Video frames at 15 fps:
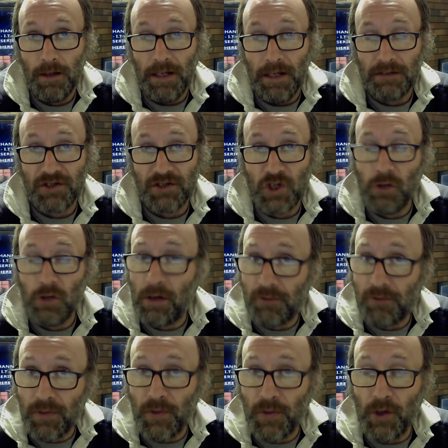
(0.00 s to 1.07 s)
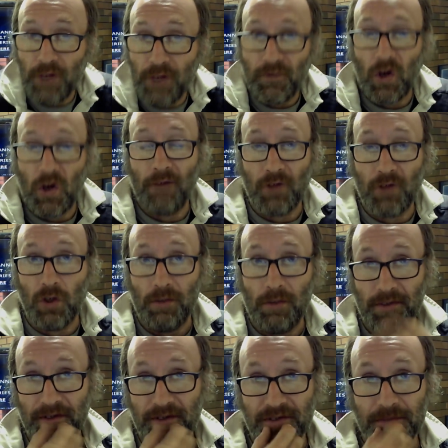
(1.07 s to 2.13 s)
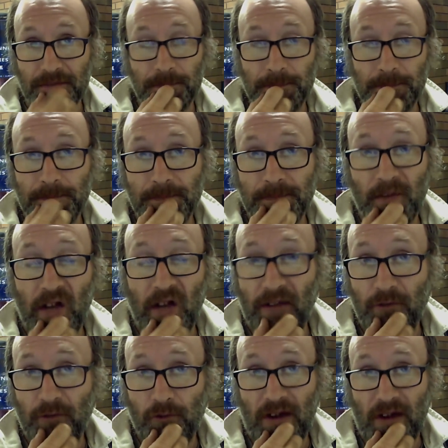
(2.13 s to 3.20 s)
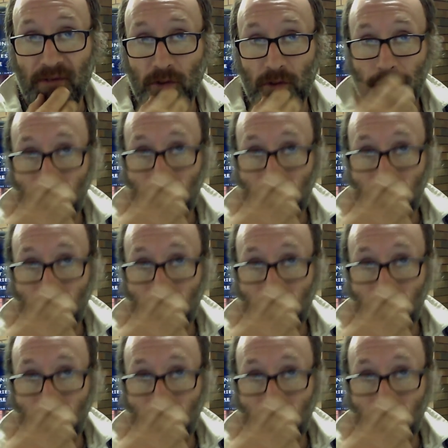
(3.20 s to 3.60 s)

Now, it's 235 kilometres I have to travel.